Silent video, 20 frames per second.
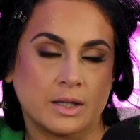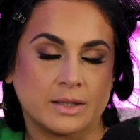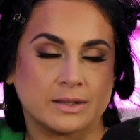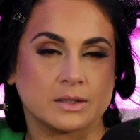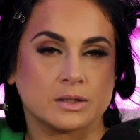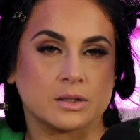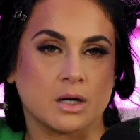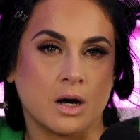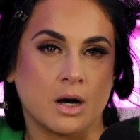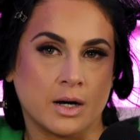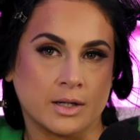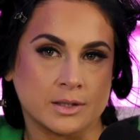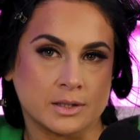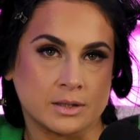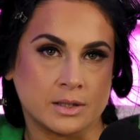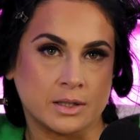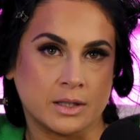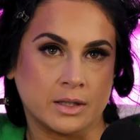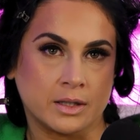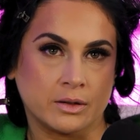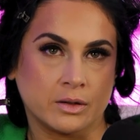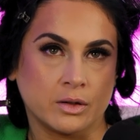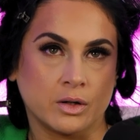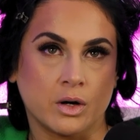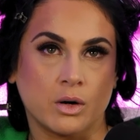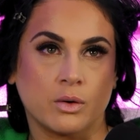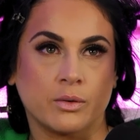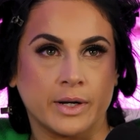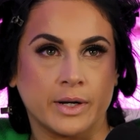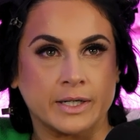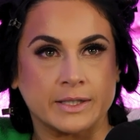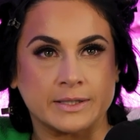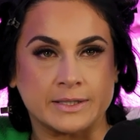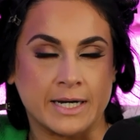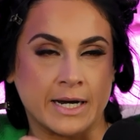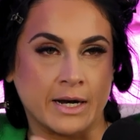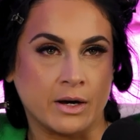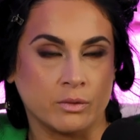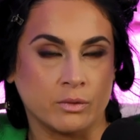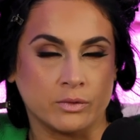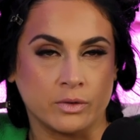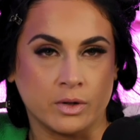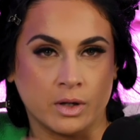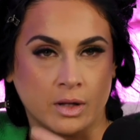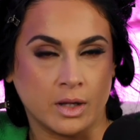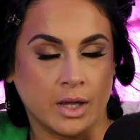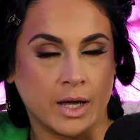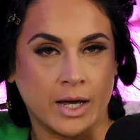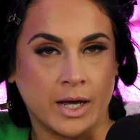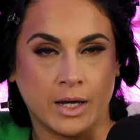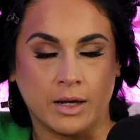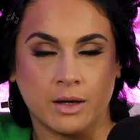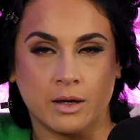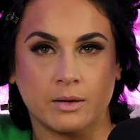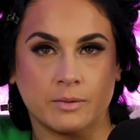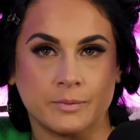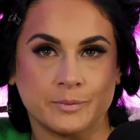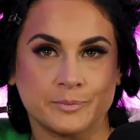exhausted going down the